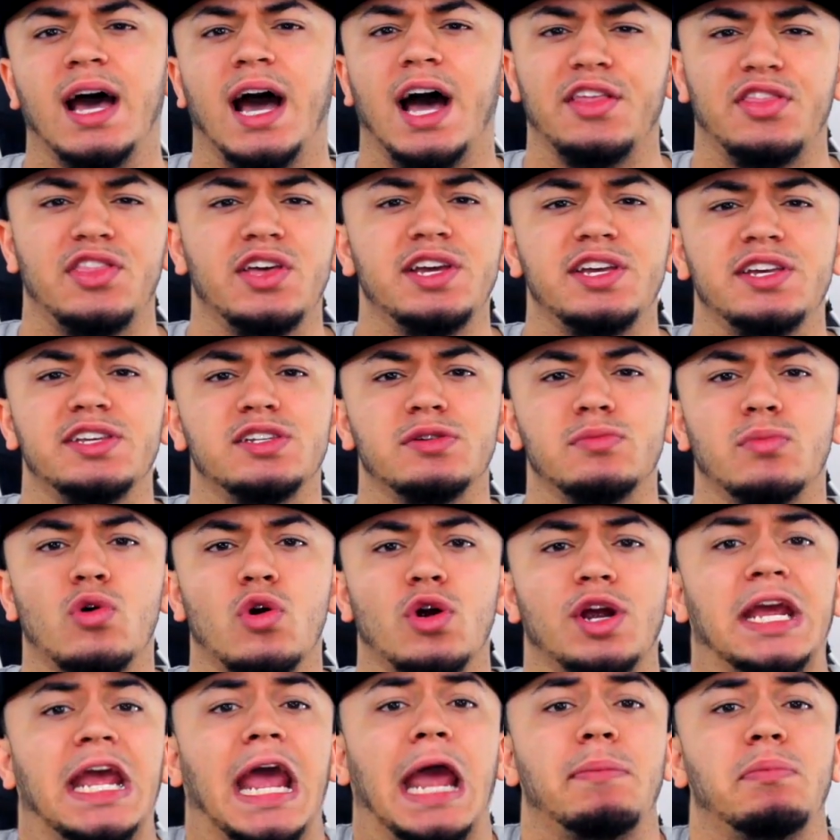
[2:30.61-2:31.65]
I think he's a
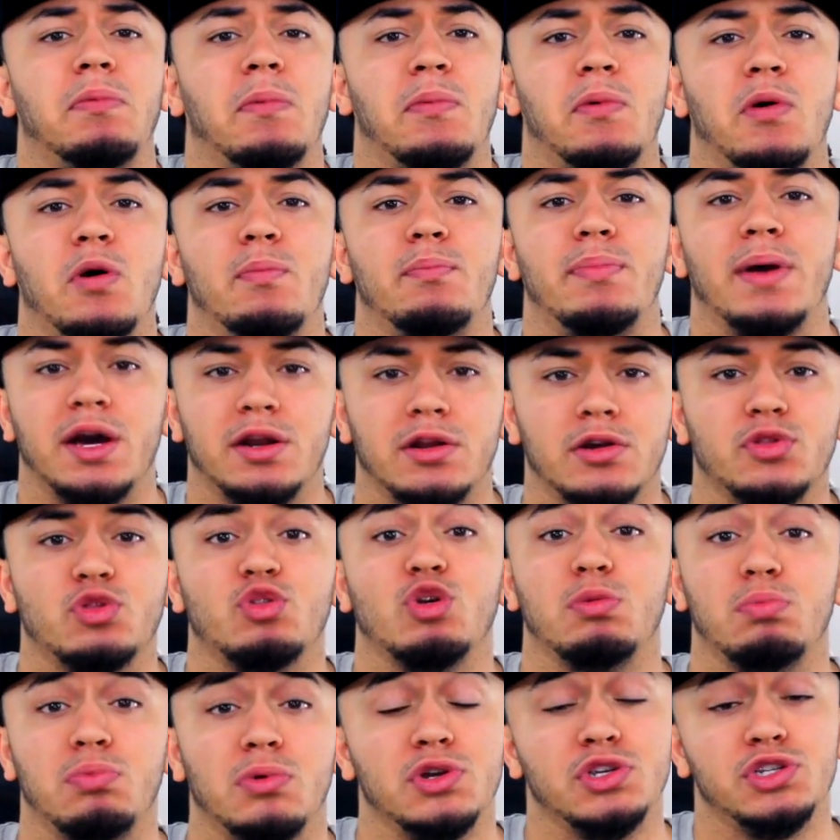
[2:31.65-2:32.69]
more capable, better
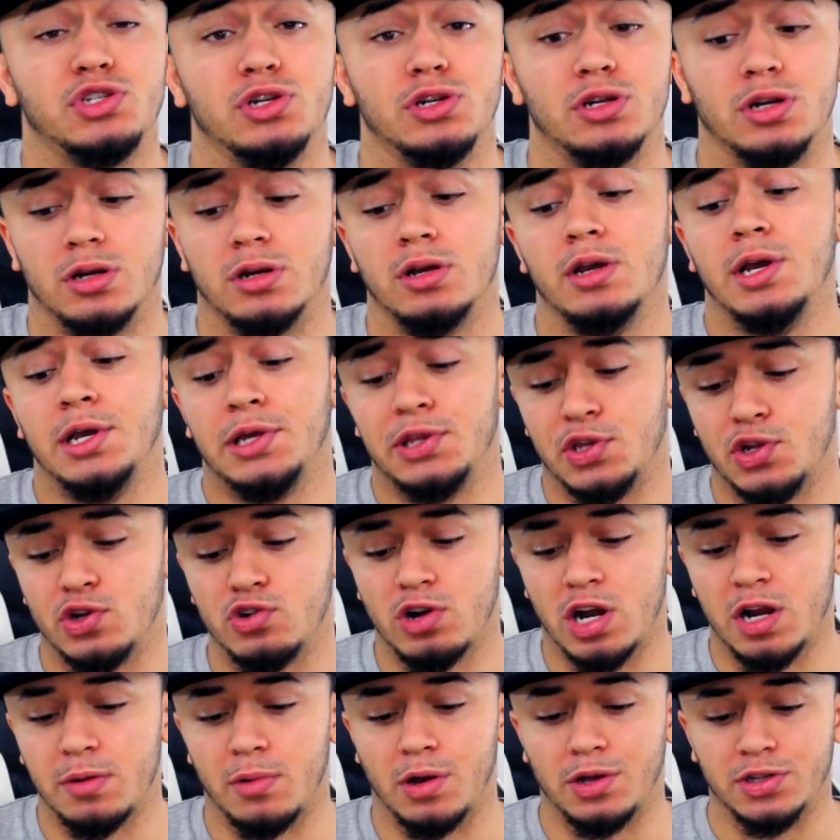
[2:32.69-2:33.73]
three-point shooter than
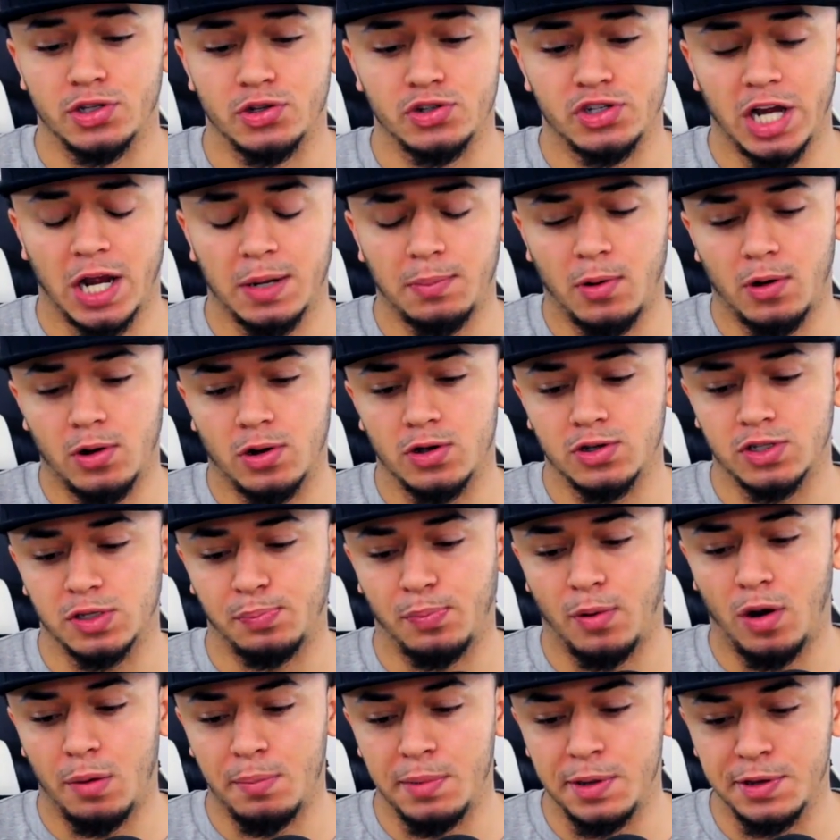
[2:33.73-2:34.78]
Draymond. So check mark goes to Paul